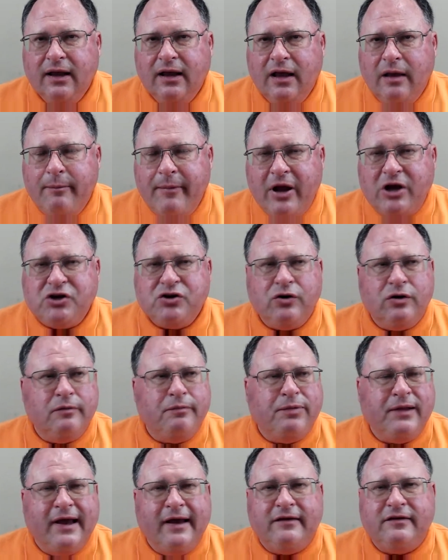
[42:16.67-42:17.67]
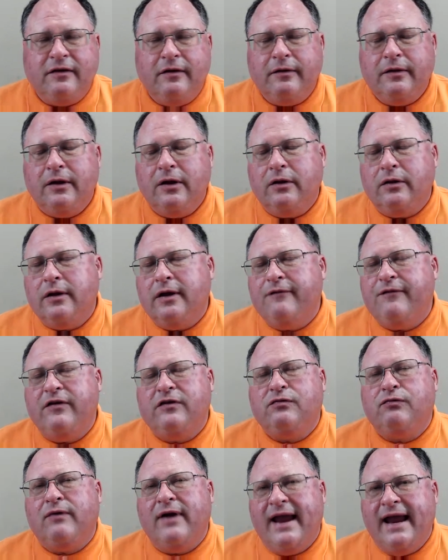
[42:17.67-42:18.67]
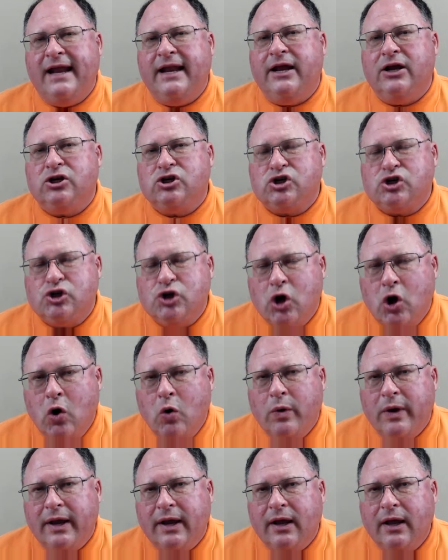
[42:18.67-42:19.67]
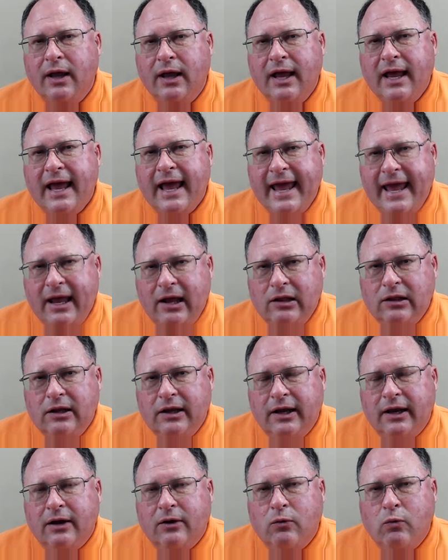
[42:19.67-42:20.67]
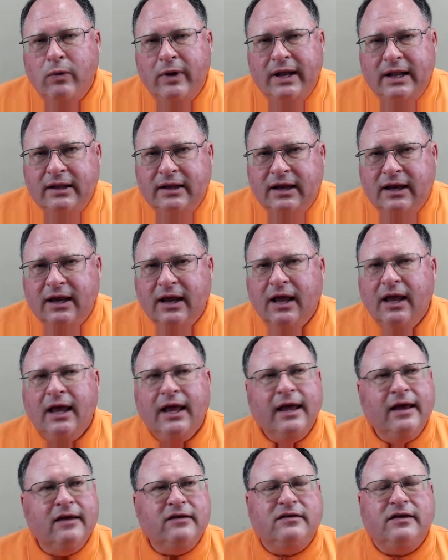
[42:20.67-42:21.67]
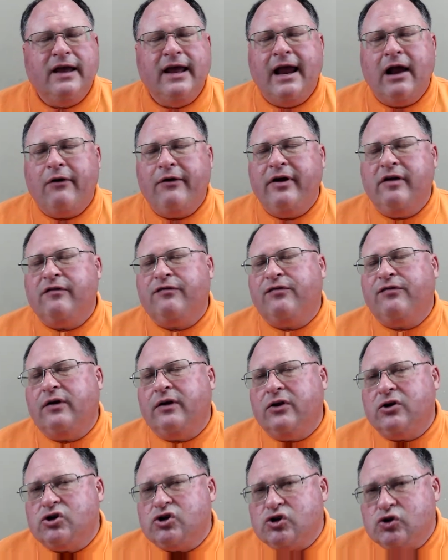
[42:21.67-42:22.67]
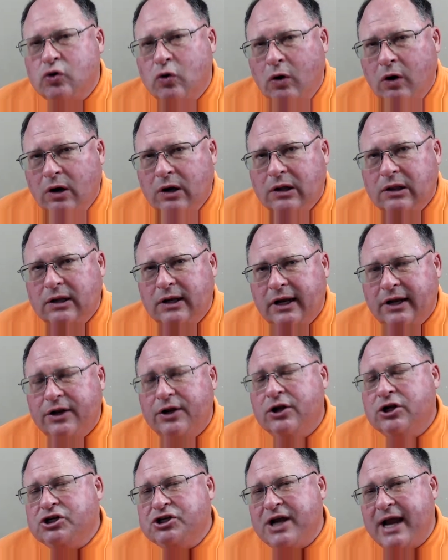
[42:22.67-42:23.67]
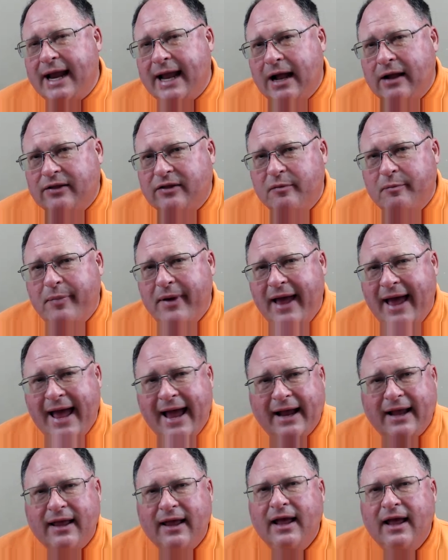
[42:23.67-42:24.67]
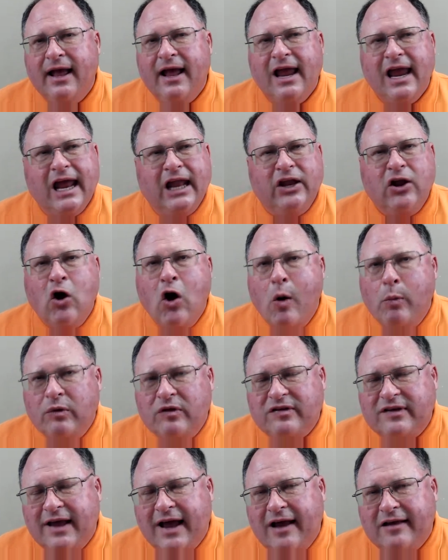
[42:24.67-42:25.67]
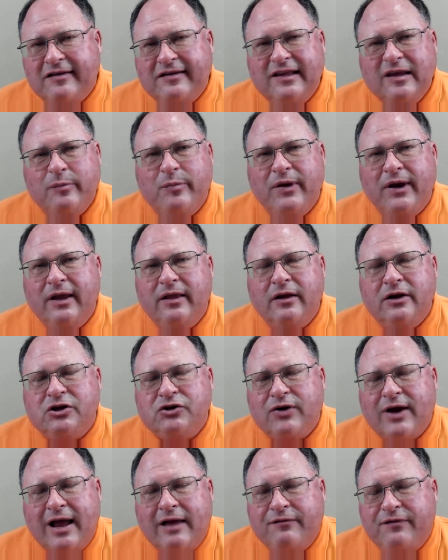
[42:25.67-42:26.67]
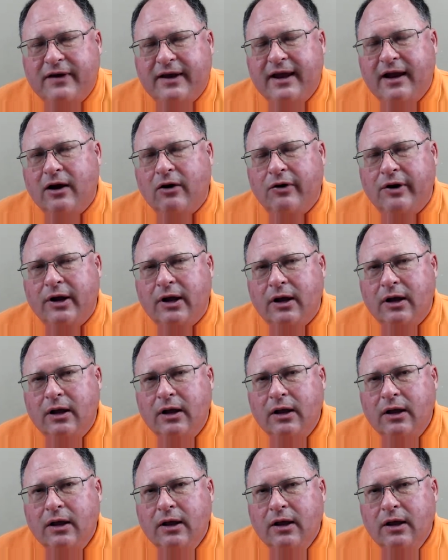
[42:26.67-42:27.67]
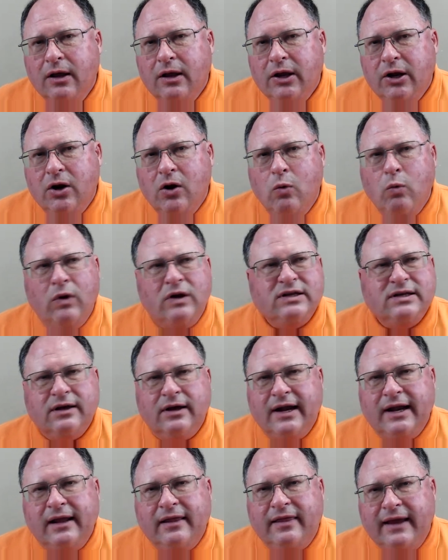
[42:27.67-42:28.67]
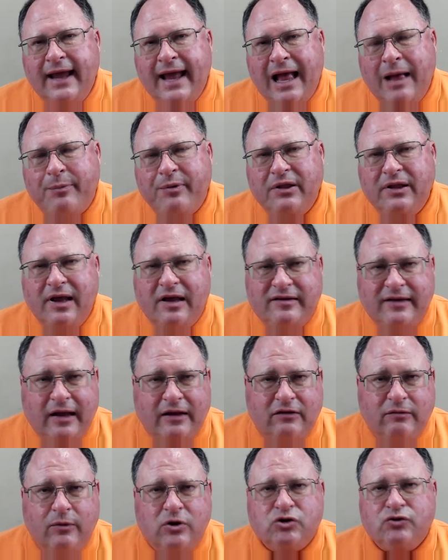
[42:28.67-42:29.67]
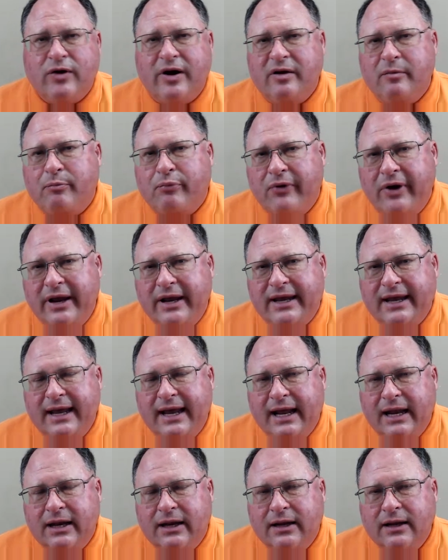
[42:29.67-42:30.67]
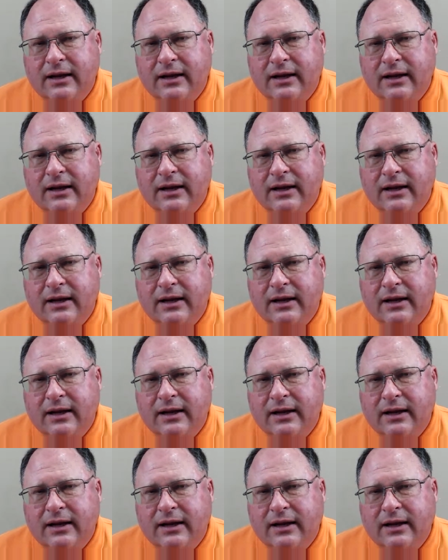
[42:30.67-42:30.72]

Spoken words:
Make sure the place if it's raining, snowing, hailing, windy, is the area in front of the store clean? Check out the back. Any homeless guy sleeping in the traffic area? Anything happened last night? Someone tried to break in.